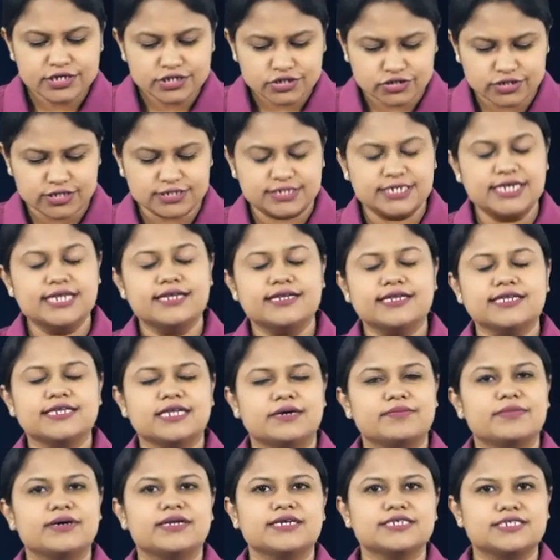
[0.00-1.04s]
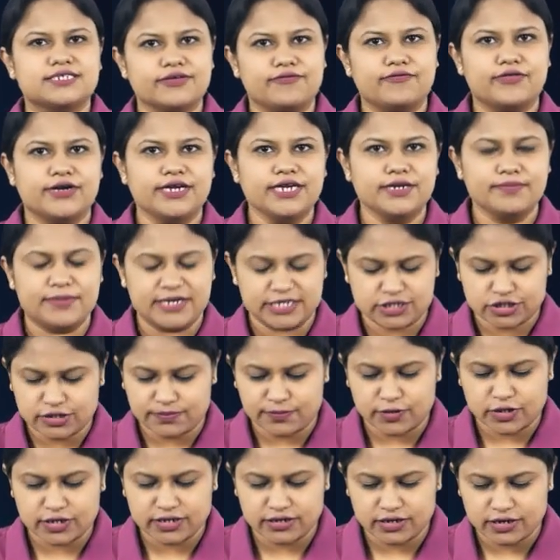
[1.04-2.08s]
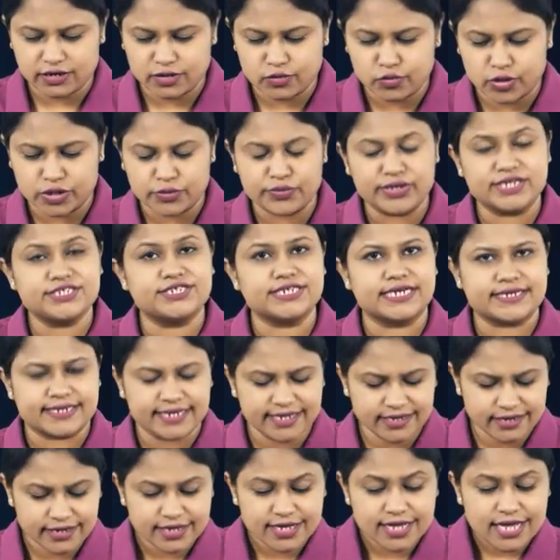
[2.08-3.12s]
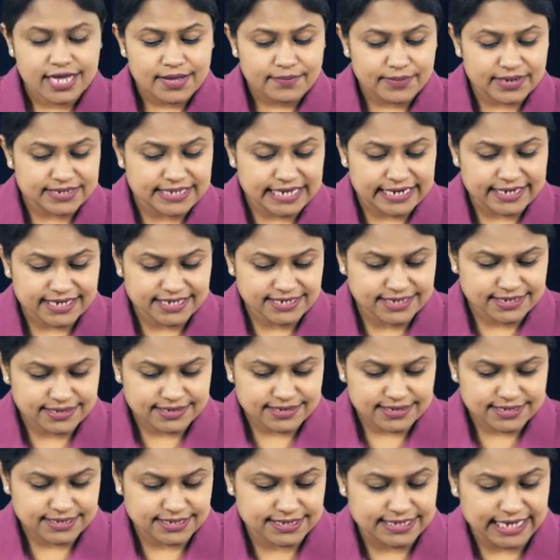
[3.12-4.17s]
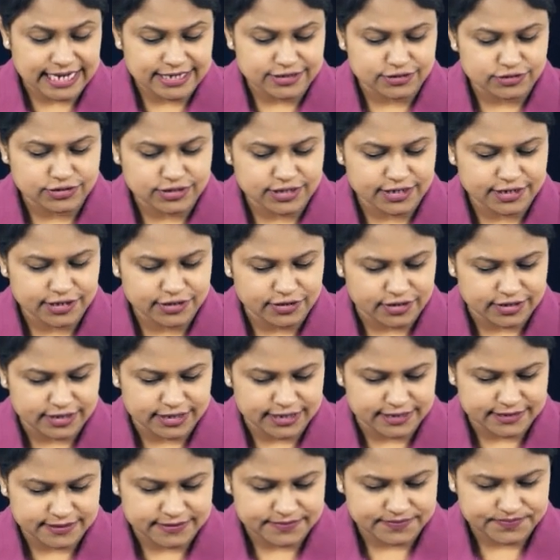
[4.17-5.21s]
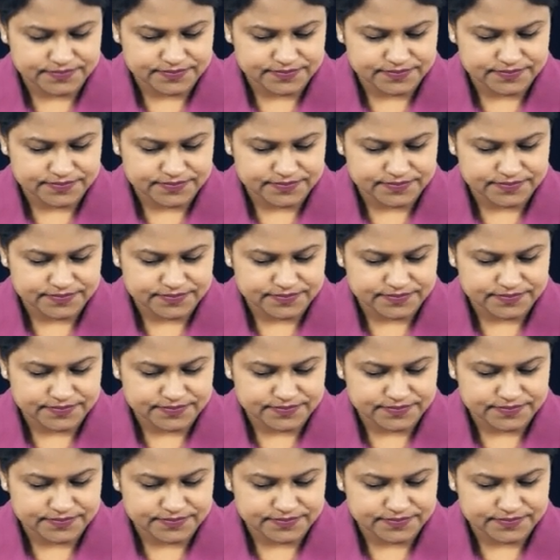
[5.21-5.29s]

So the ceiling number is different based upon what we are checking, but that is statutory audit.